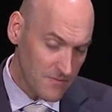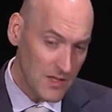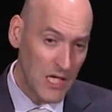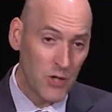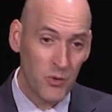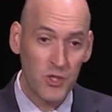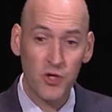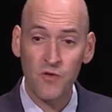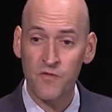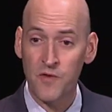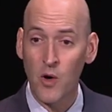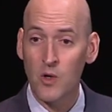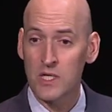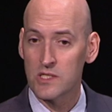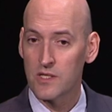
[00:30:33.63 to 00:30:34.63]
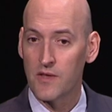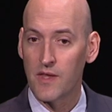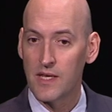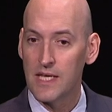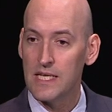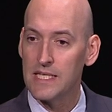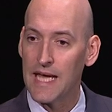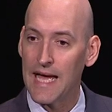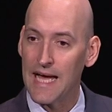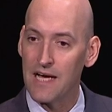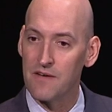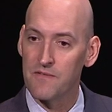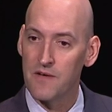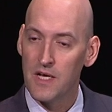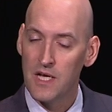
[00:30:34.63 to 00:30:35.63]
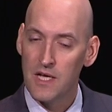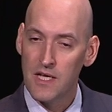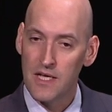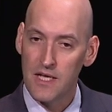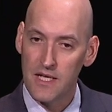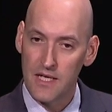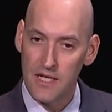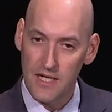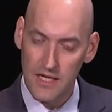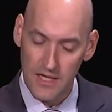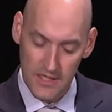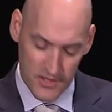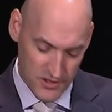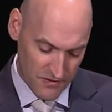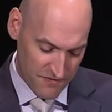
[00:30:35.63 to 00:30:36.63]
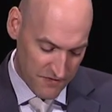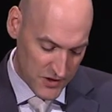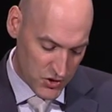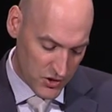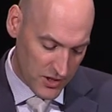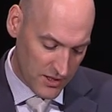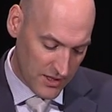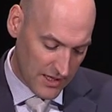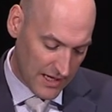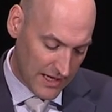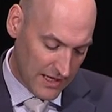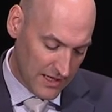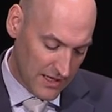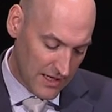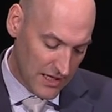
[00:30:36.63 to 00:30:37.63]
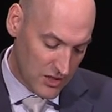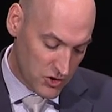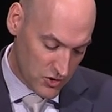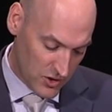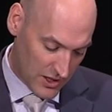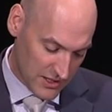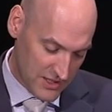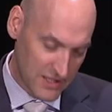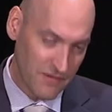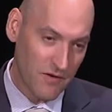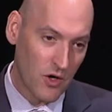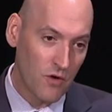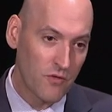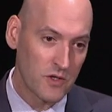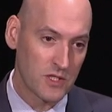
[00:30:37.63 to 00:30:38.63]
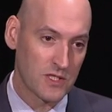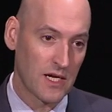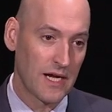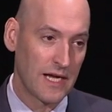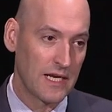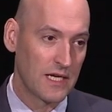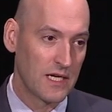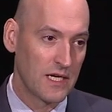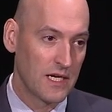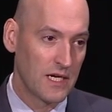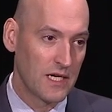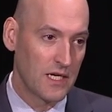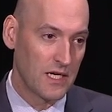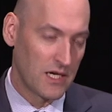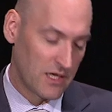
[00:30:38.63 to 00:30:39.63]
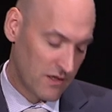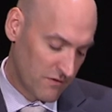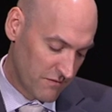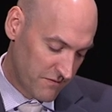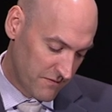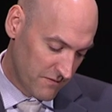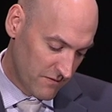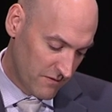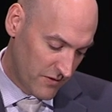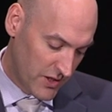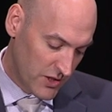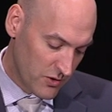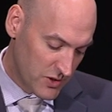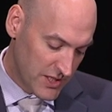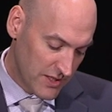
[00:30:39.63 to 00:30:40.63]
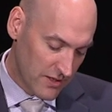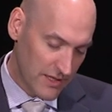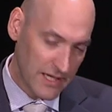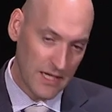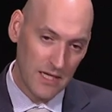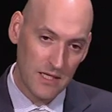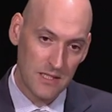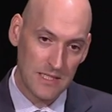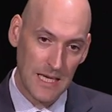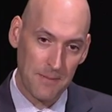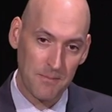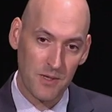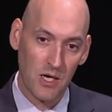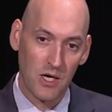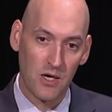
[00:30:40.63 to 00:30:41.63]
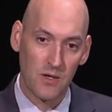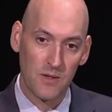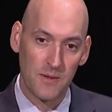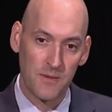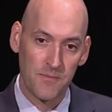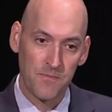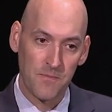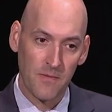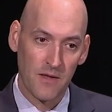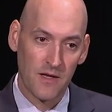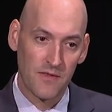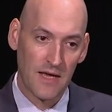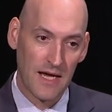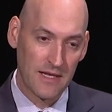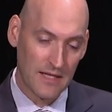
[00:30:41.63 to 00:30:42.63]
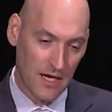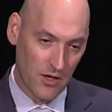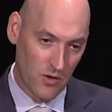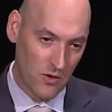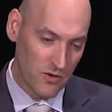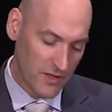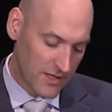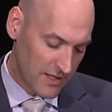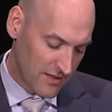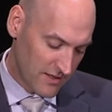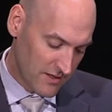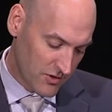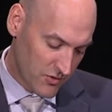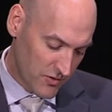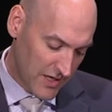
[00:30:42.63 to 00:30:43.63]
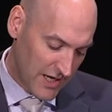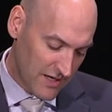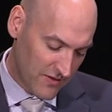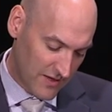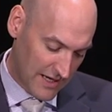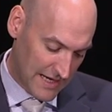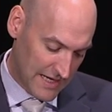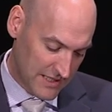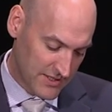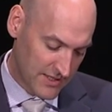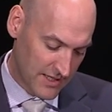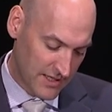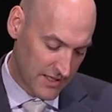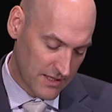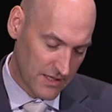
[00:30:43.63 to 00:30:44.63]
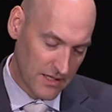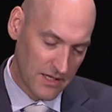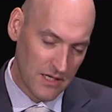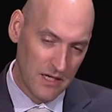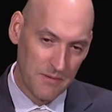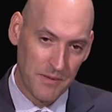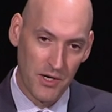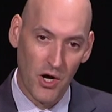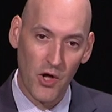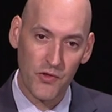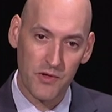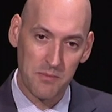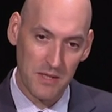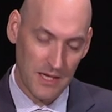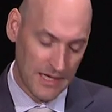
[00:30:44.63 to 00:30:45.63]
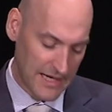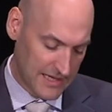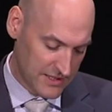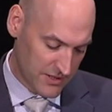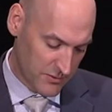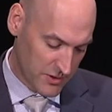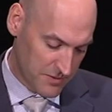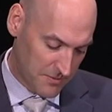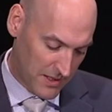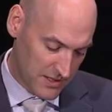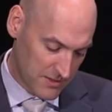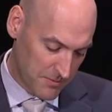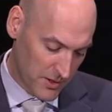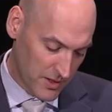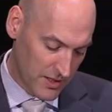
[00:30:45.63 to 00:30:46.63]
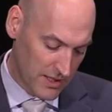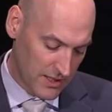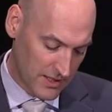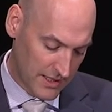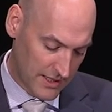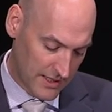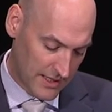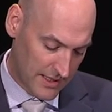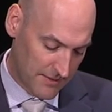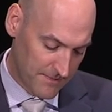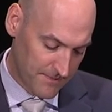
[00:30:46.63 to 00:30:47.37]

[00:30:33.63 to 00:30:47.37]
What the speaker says: A renewed focus on the need to have sufficient and exhaustive oversight of the utility, TEPCO, that not only created the accident, but ultimately has the responsibility to clean it up.